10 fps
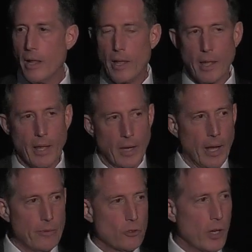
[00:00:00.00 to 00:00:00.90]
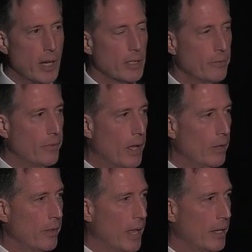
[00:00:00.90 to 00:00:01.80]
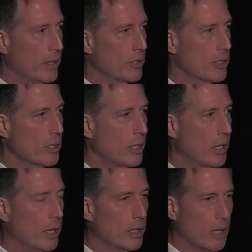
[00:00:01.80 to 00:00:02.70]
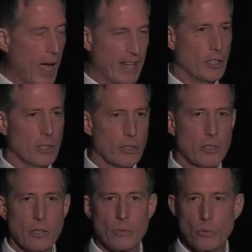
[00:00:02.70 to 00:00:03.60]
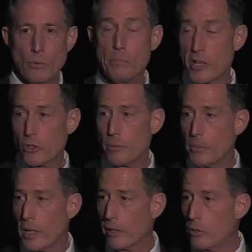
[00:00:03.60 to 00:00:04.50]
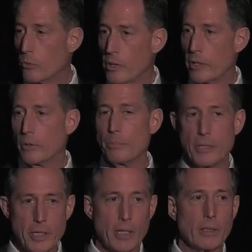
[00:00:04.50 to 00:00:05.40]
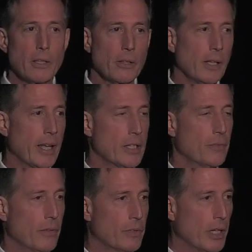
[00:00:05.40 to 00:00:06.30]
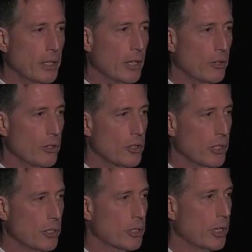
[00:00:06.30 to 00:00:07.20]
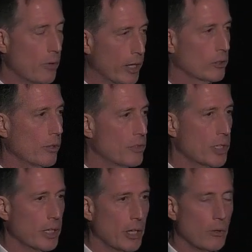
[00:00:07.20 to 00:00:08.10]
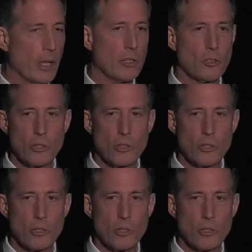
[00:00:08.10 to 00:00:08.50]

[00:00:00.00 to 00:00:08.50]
And I've tried to follow that as guidance through much of my career, particularly the last 15 years as director of CDRH.